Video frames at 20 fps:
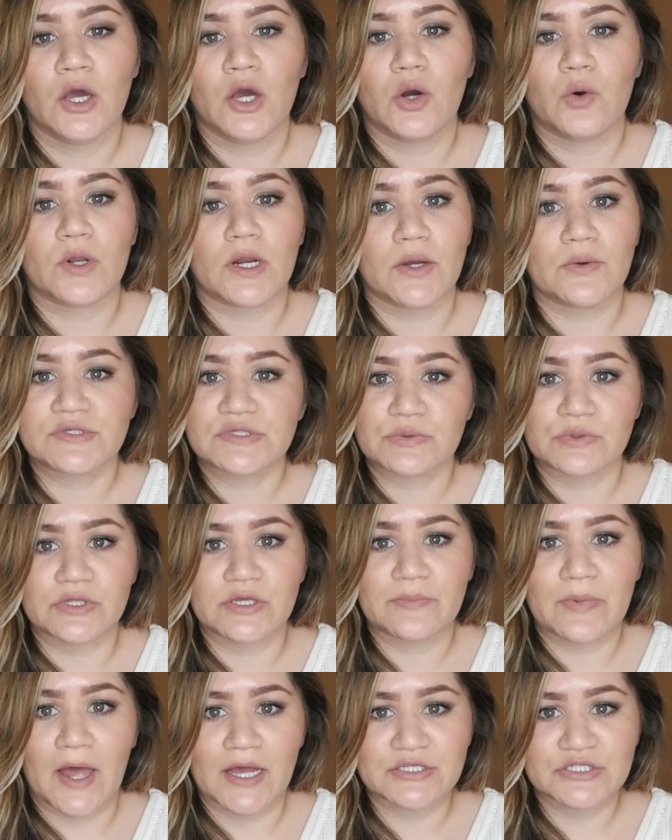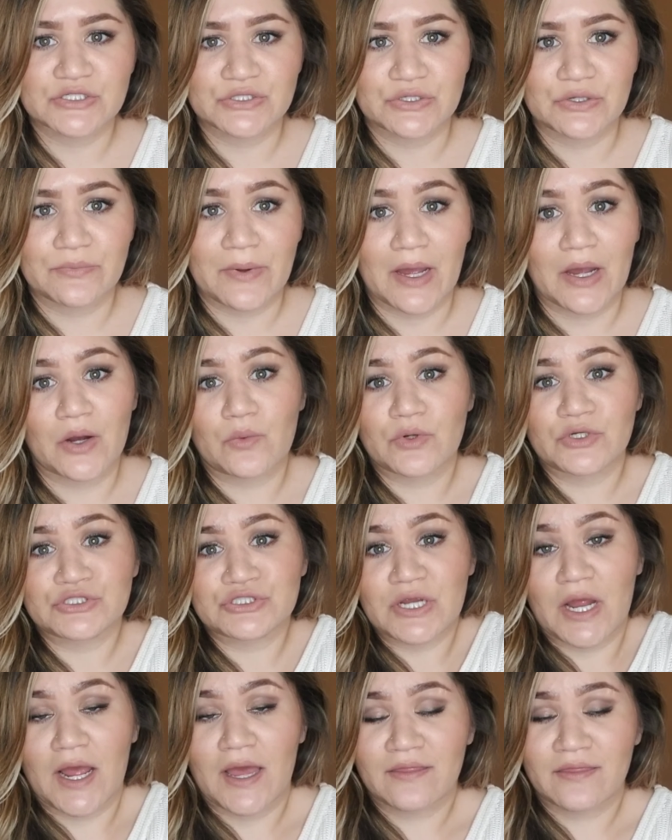what I was really passionate about, which
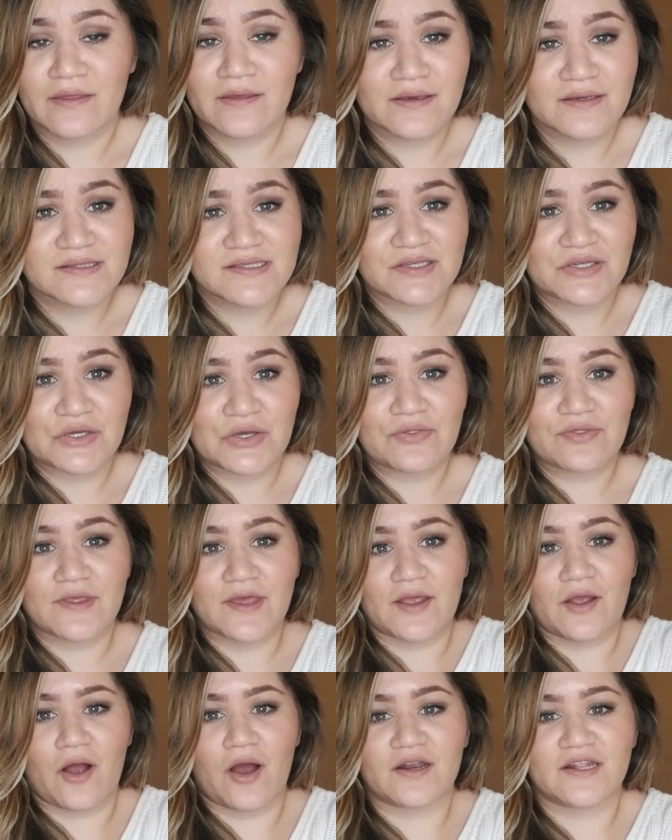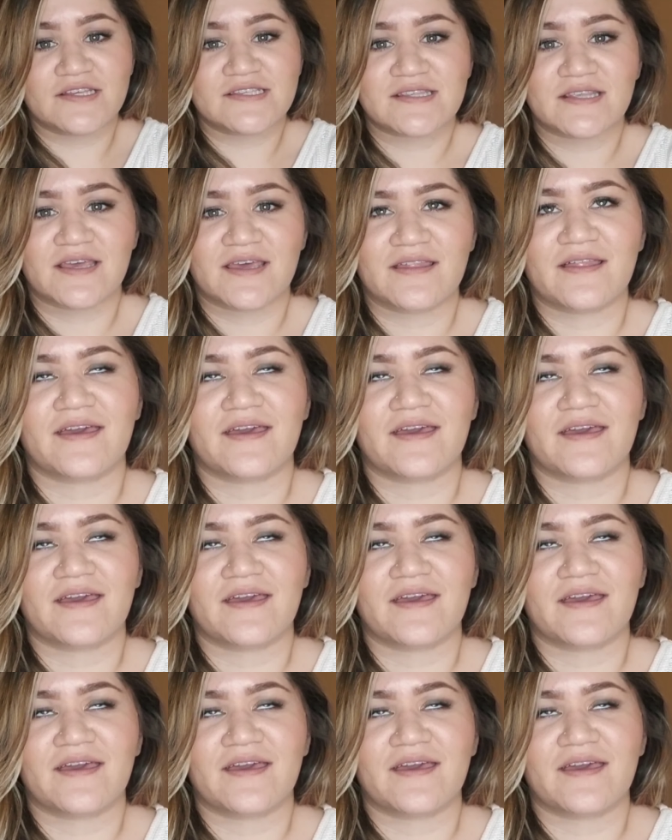I think is a good thing, honestly.